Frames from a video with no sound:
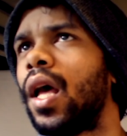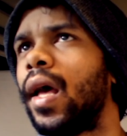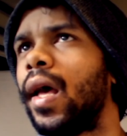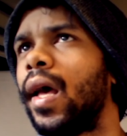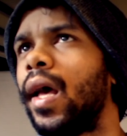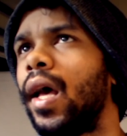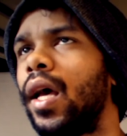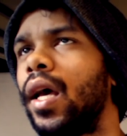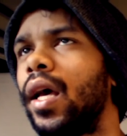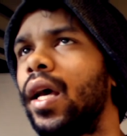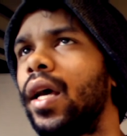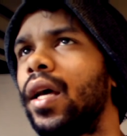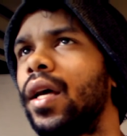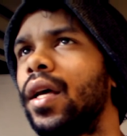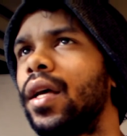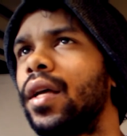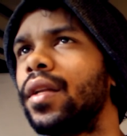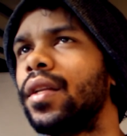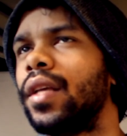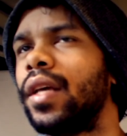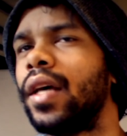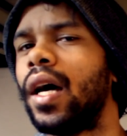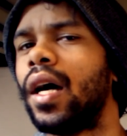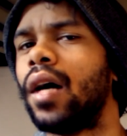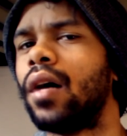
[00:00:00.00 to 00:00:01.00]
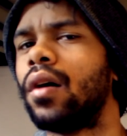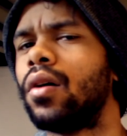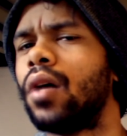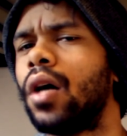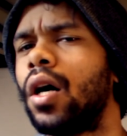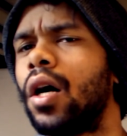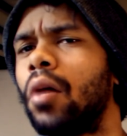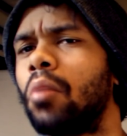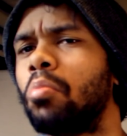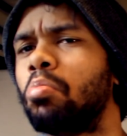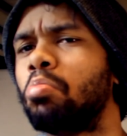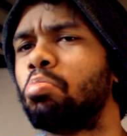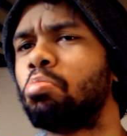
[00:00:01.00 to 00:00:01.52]
And yeah,
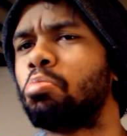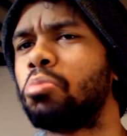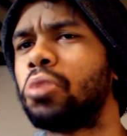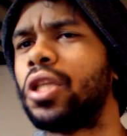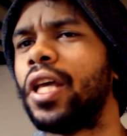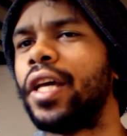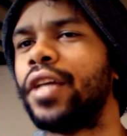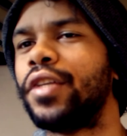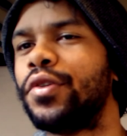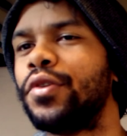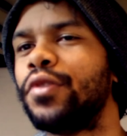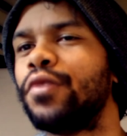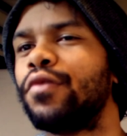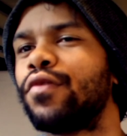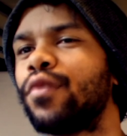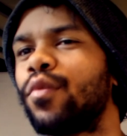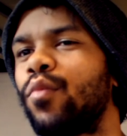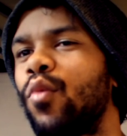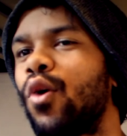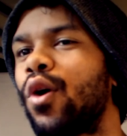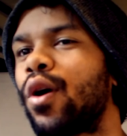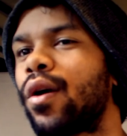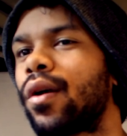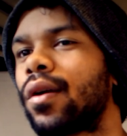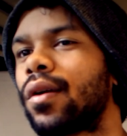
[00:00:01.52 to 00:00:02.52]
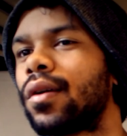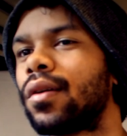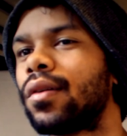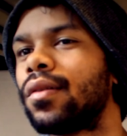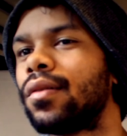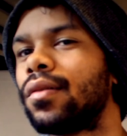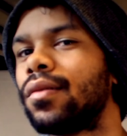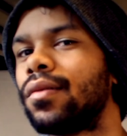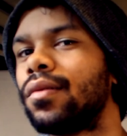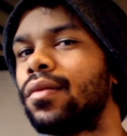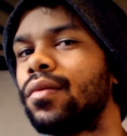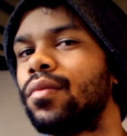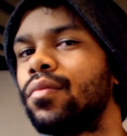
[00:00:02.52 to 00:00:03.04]
stay tuned for more.
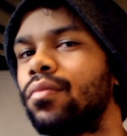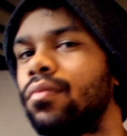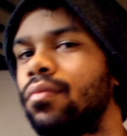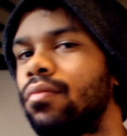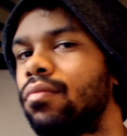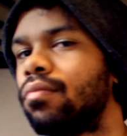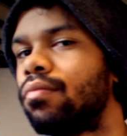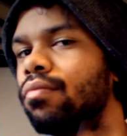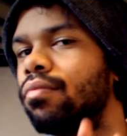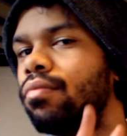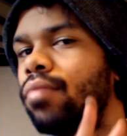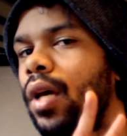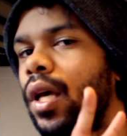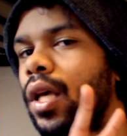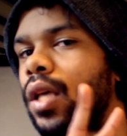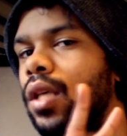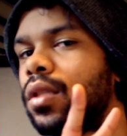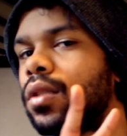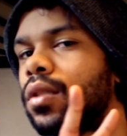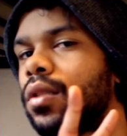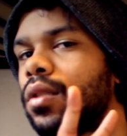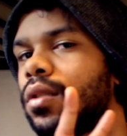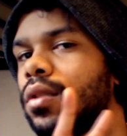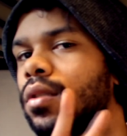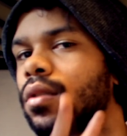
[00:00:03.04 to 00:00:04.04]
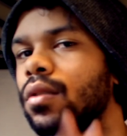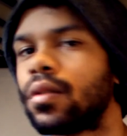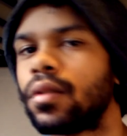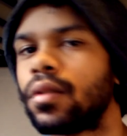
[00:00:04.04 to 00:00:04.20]
Peace.